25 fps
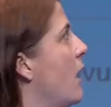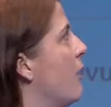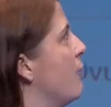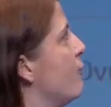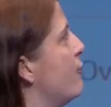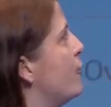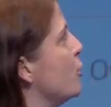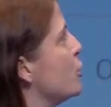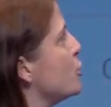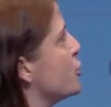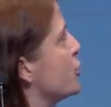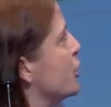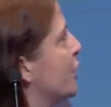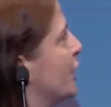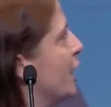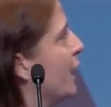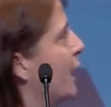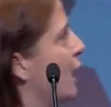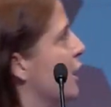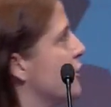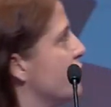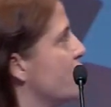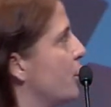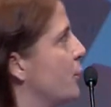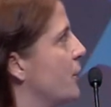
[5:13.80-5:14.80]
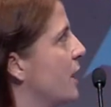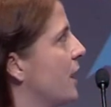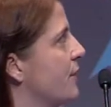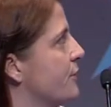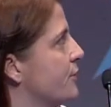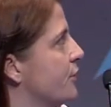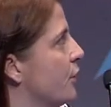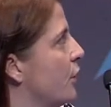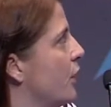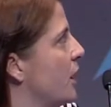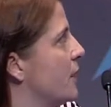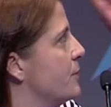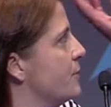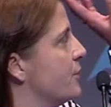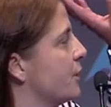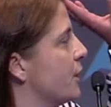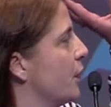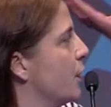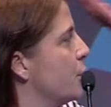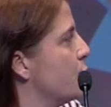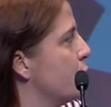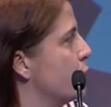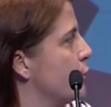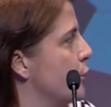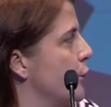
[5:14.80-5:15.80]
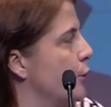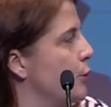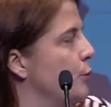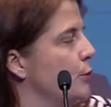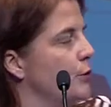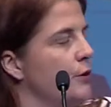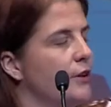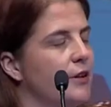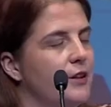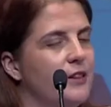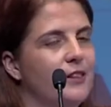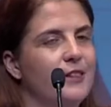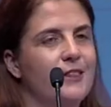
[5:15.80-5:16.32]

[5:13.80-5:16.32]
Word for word: unfortunately, I don't have time to go through